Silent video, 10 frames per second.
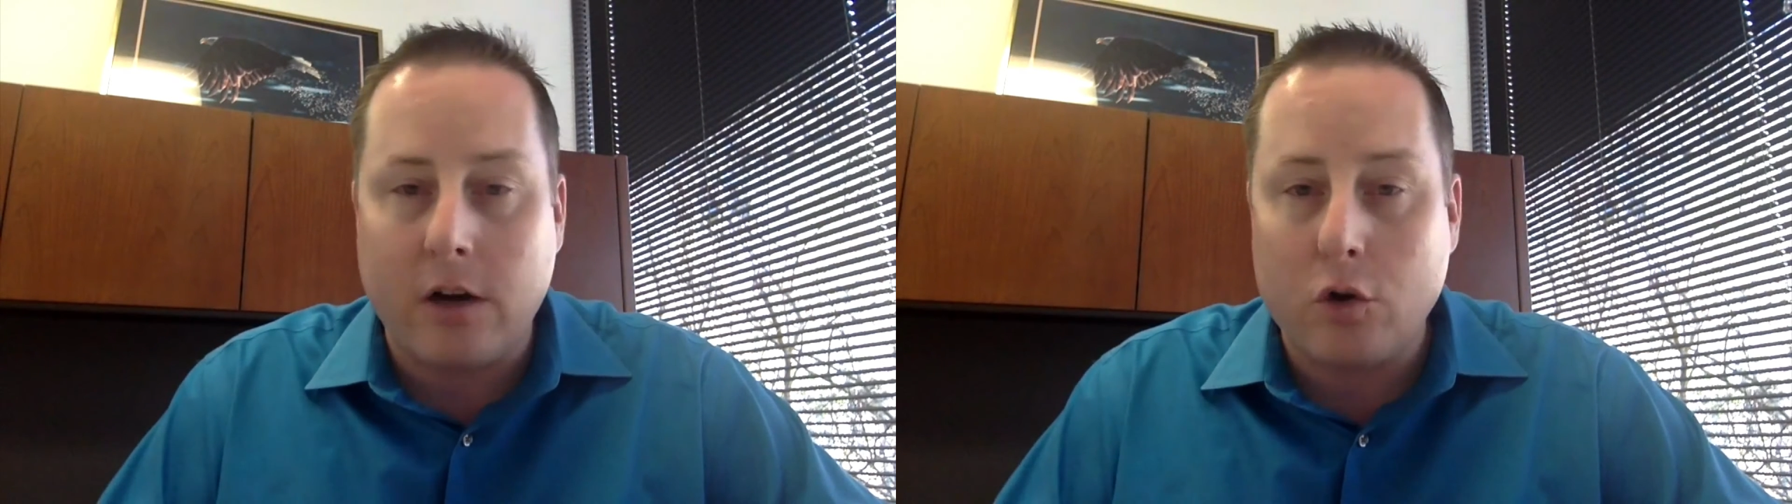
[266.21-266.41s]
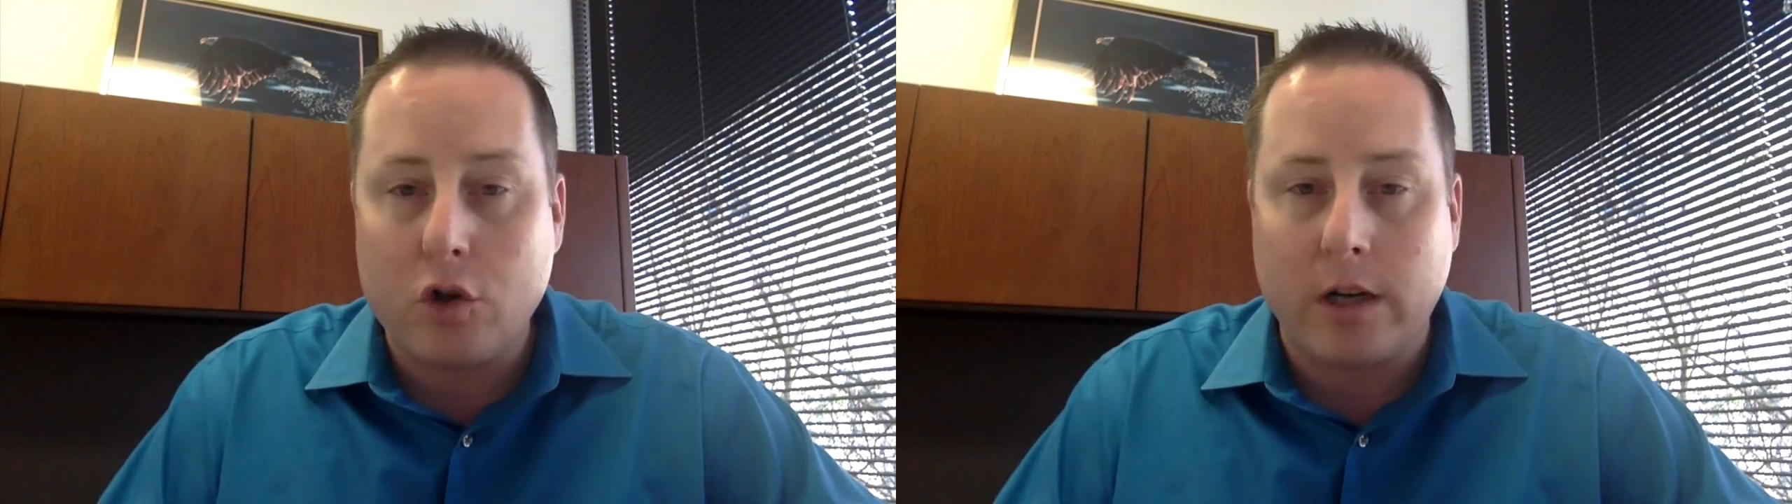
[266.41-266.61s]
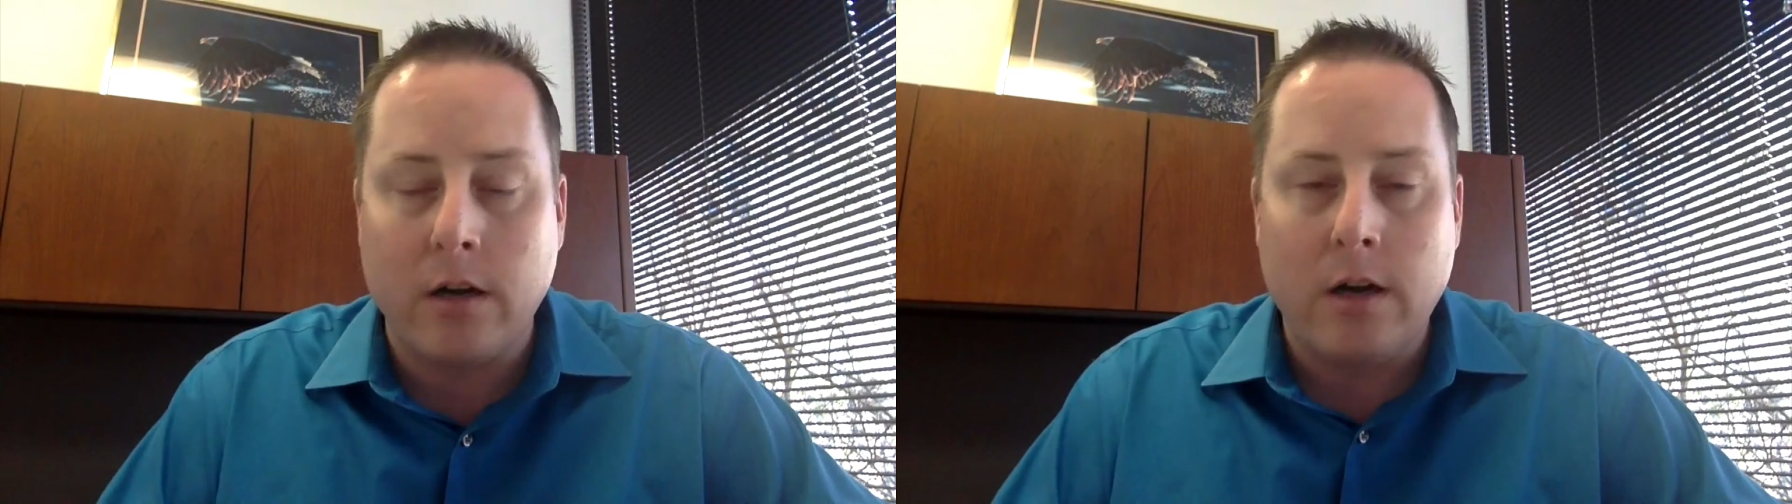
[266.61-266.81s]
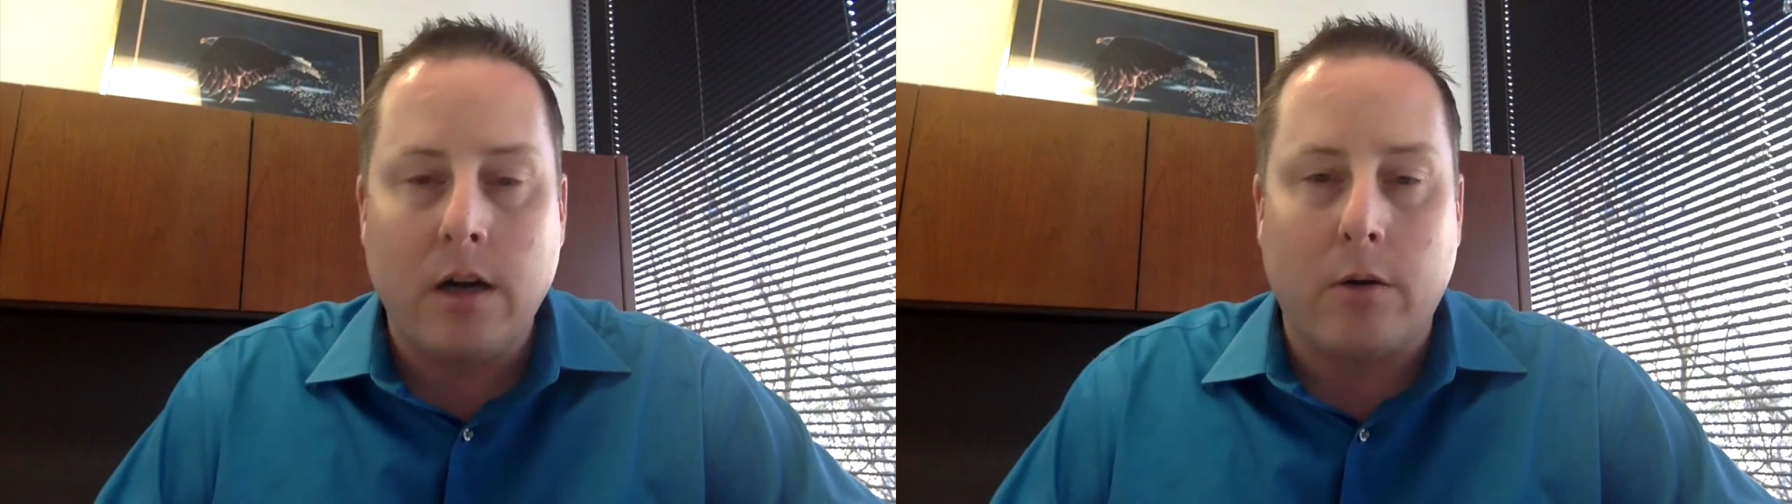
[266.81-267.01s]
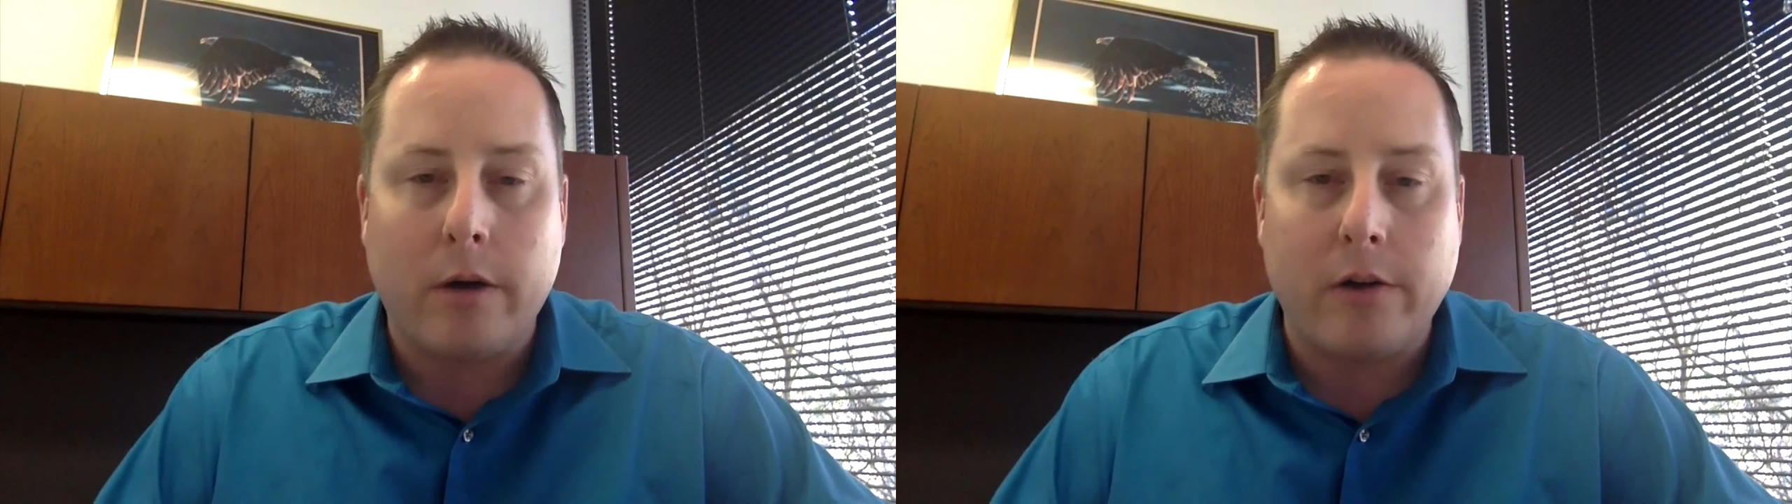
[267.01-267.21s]
coaching
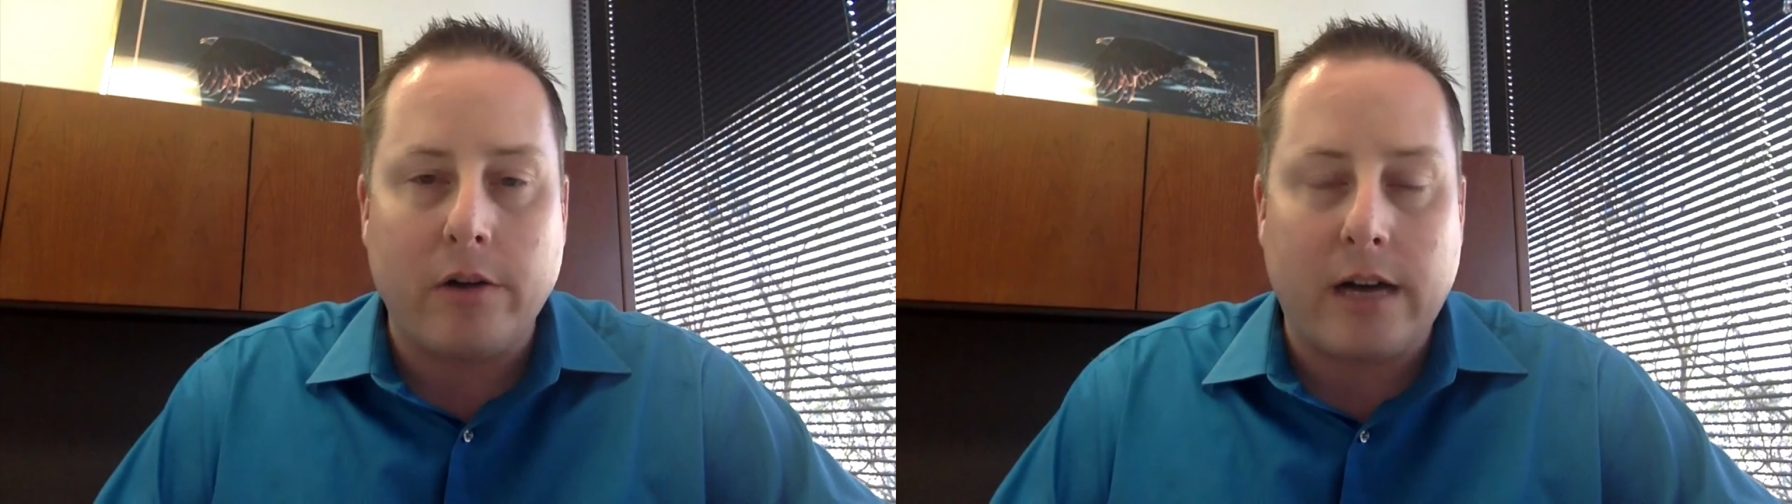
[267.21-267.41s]
around it,